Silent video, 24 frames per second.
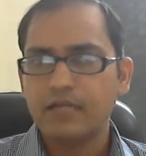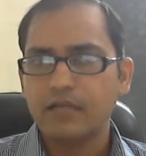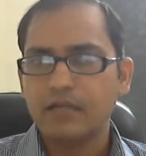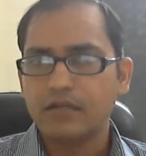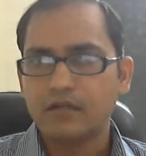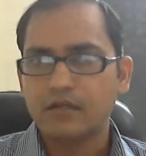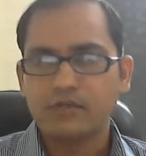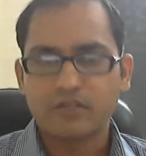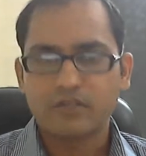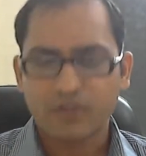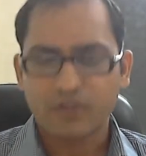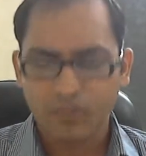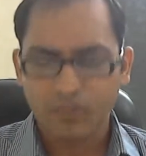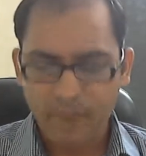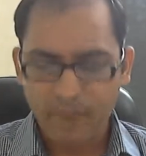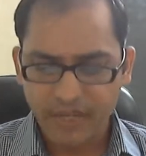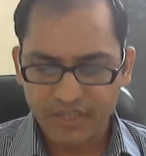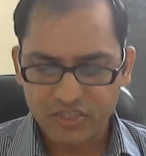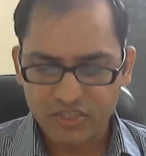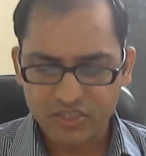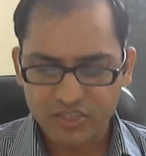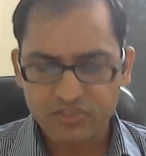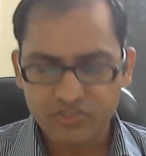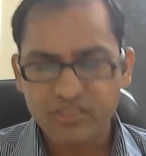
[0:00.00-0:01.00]
You know,
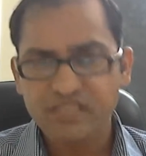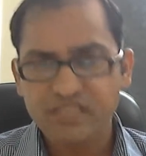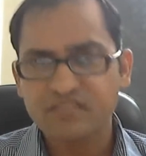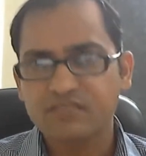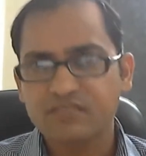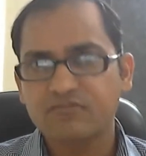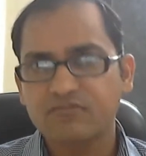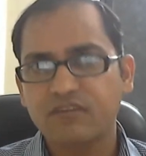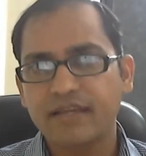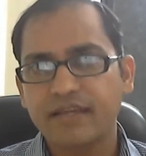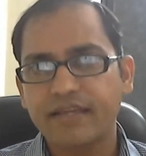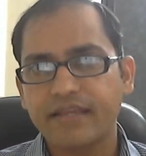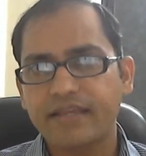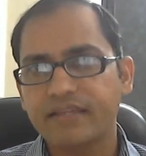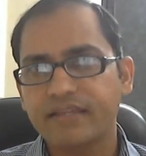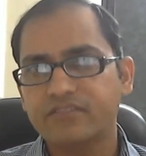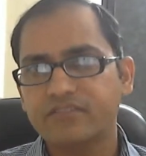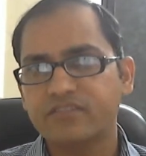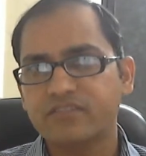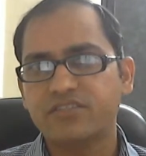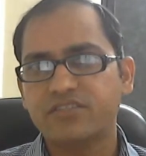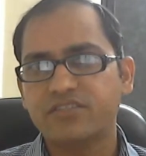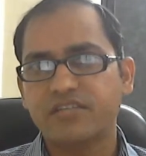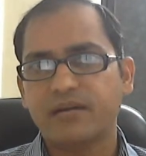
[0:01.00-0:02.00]
major reason why
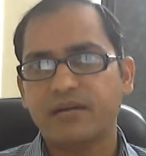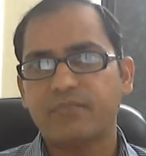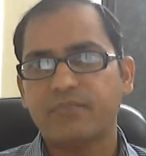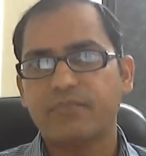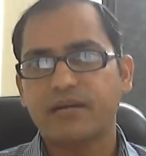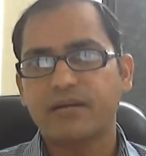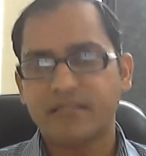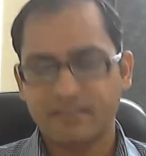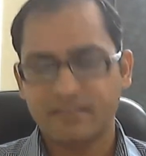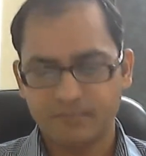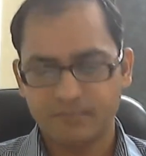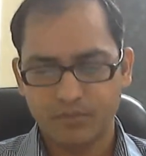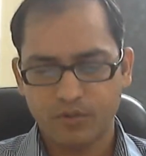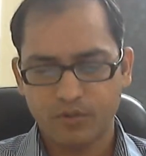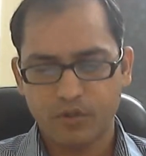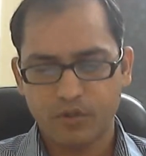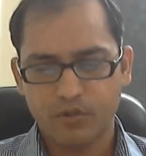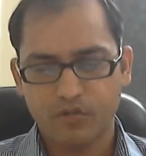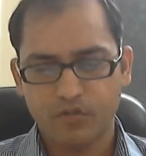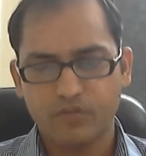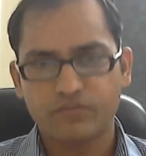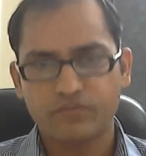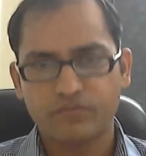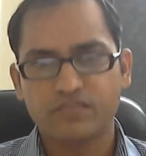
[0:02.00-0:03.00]
he's in Japan is
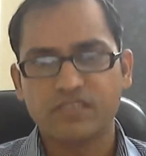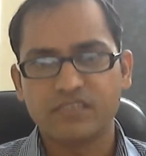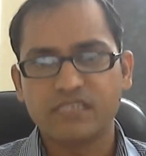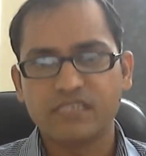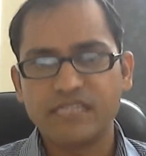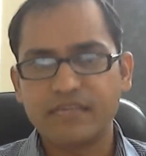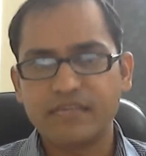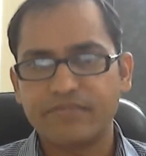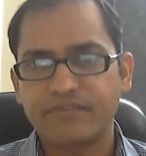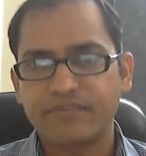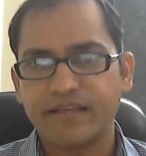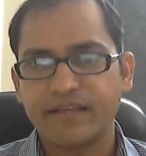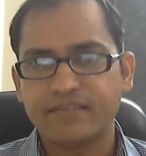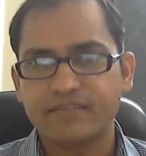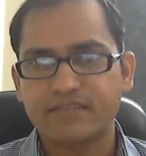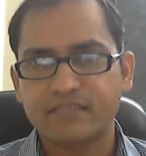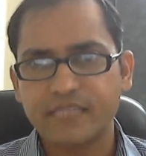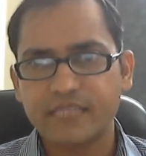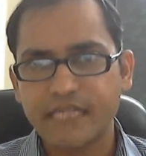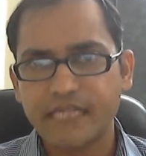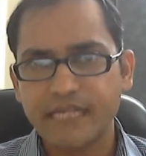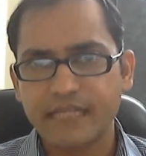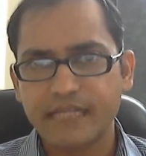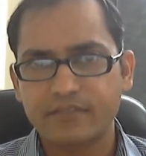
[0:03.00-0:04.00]
because of this defense
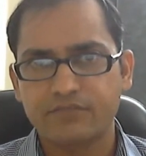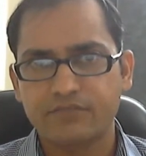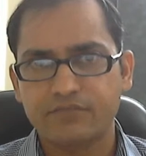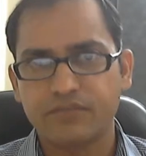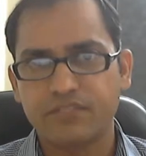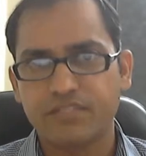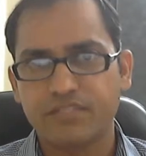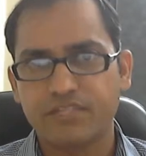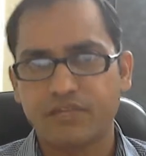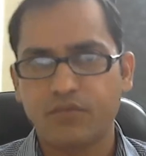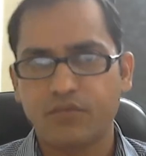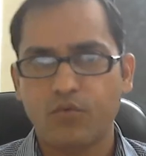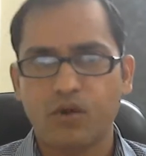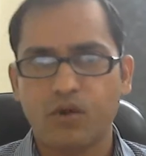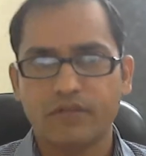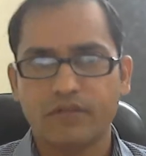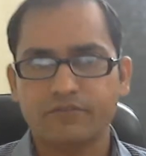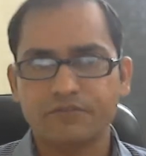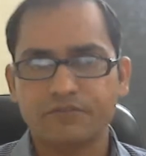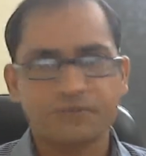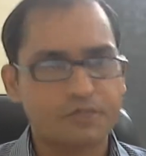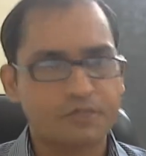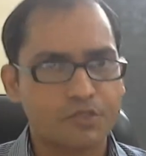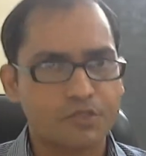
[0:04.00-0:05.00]
deals which he
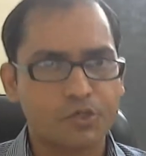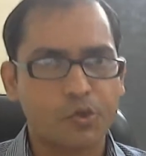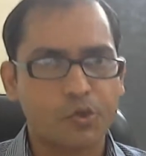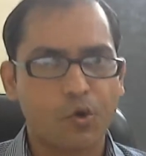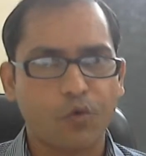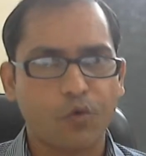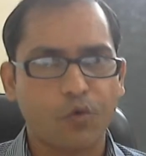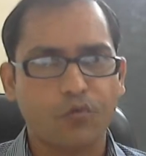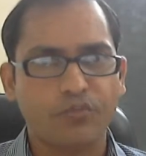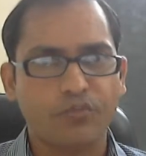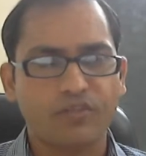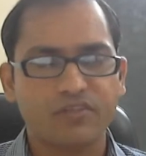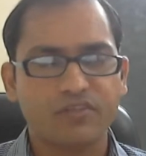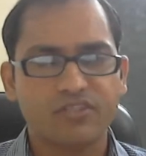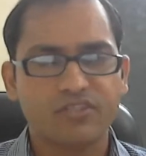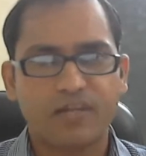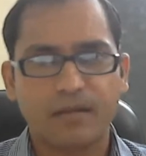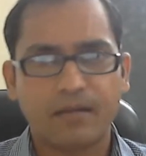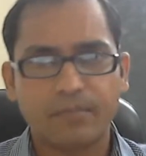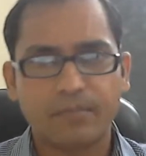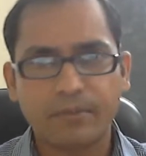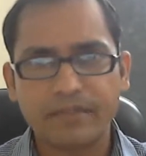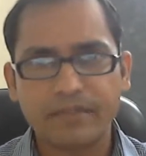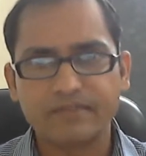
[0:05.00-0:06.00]
wants to secure with the
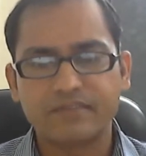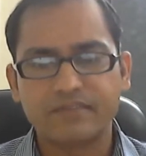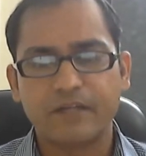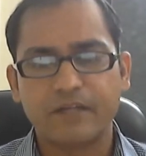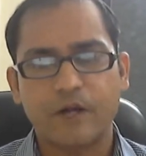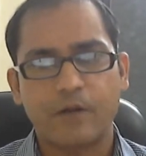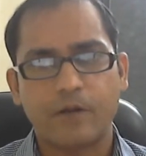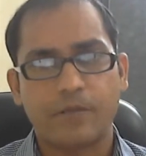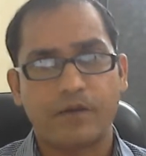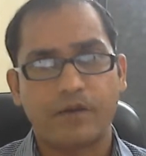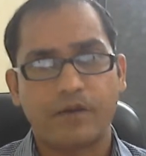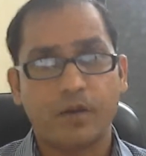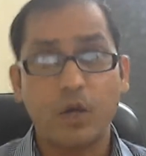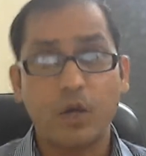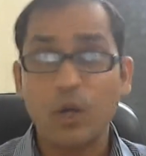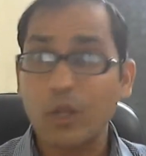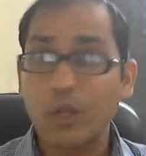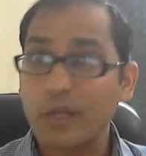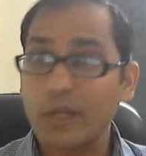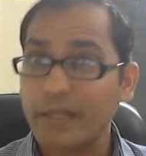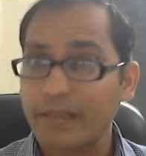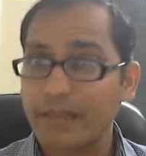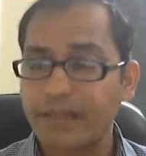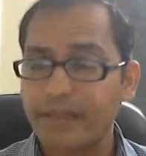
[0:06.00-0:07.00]
Japanese government.
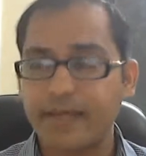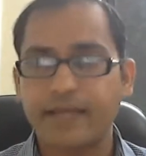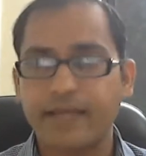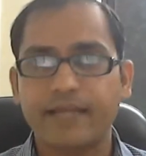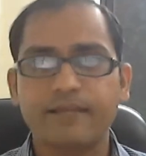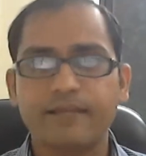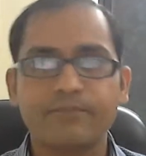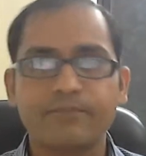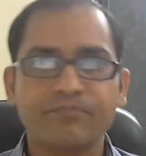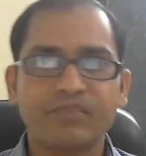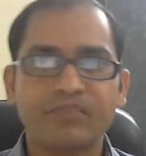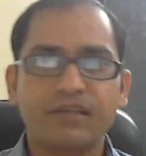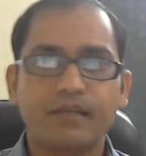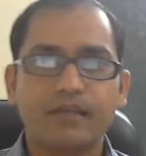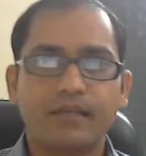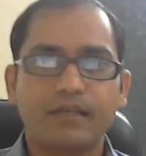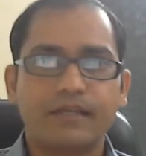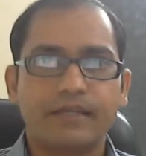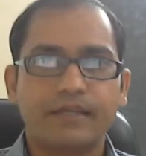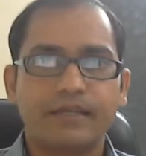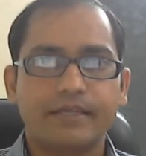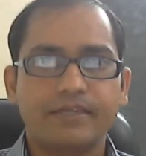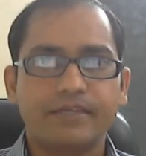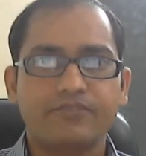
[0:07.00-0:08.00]
Not only that,
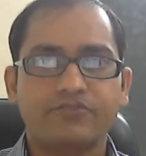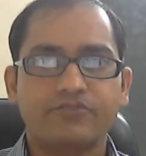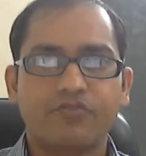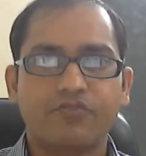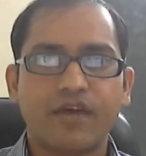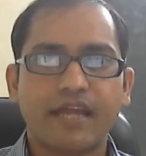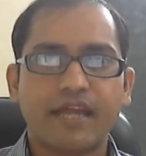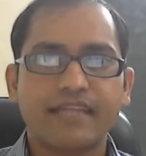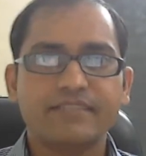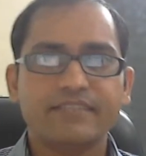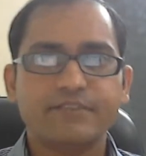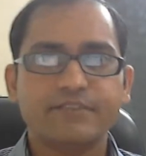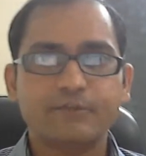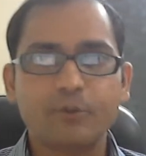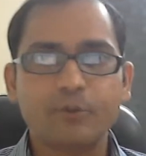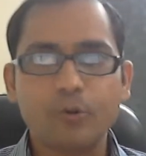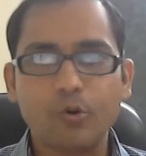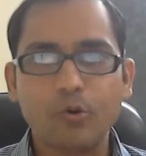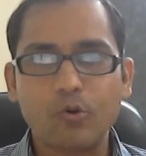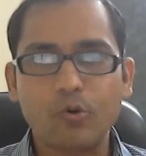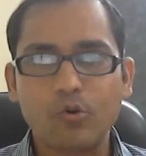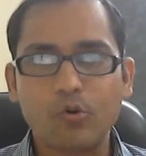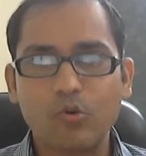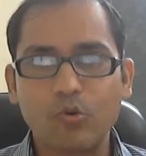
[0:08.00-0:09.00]
he's trying
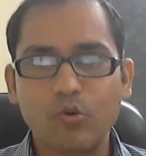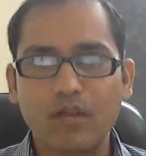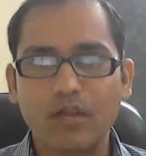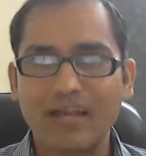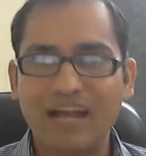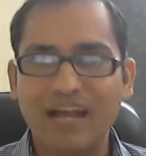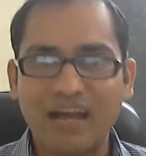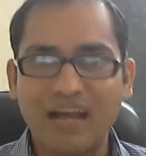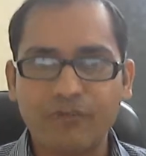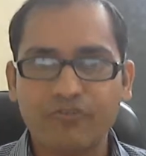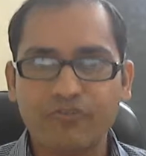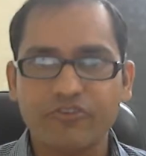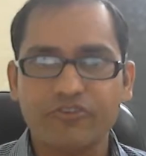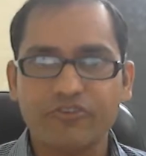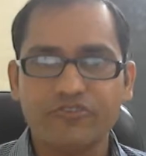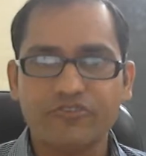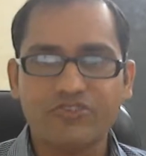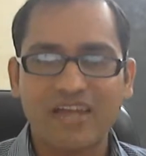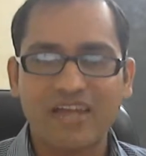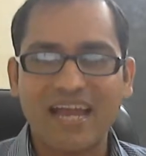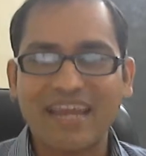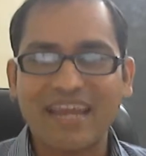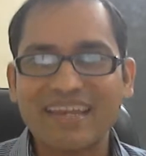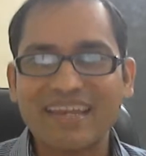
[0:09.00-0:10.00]
to counter
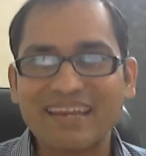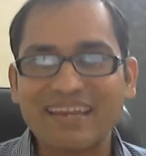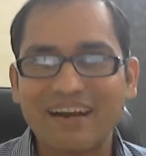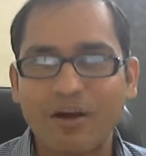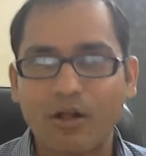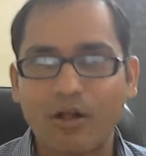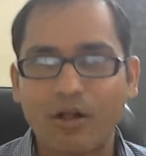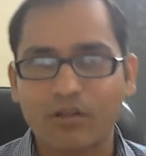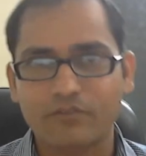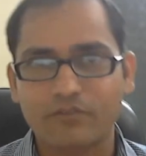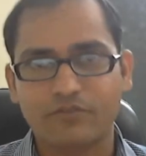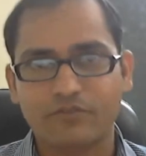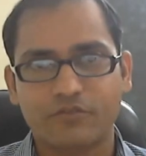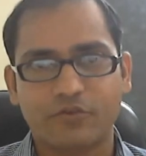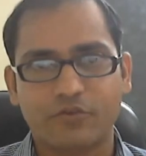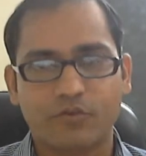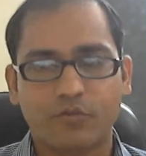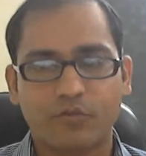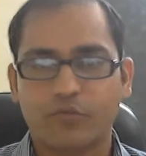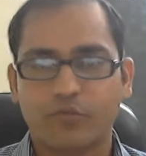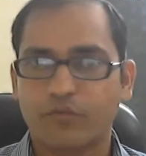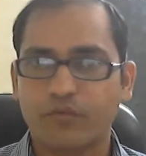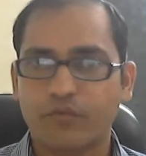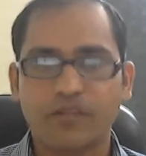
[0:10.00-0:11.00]
China
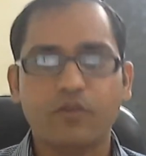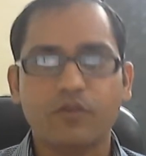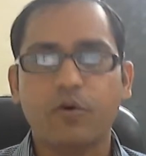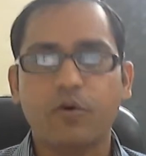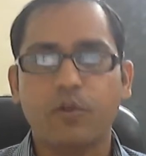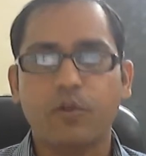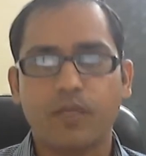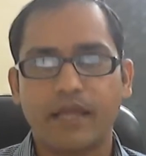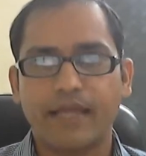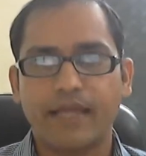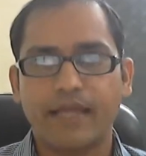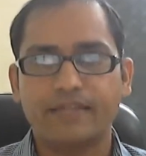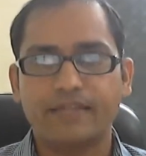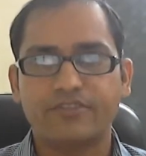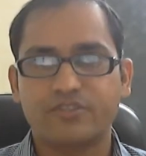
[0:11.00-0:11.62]
also. We know that